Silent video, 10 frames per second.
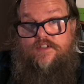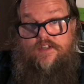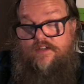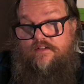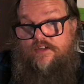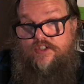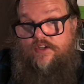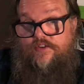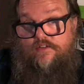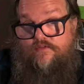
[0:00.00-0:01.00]
and a
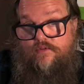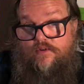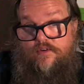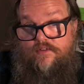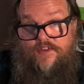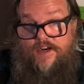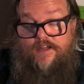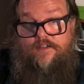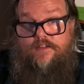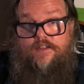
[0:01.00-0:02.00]
shelter for the
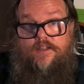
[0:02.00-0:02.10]
night.